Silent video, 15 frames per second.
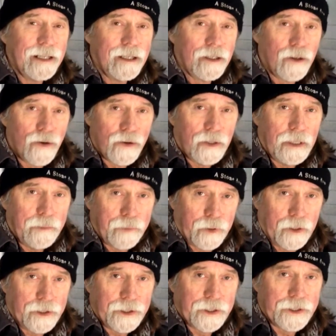locally
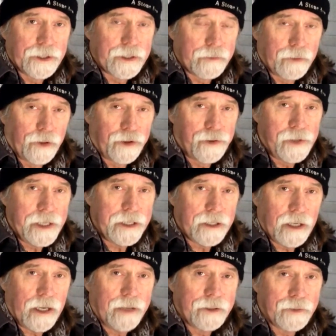purchased is about 3
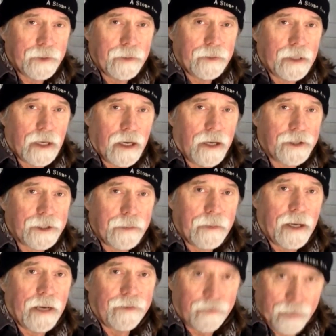times what it would cost to buy from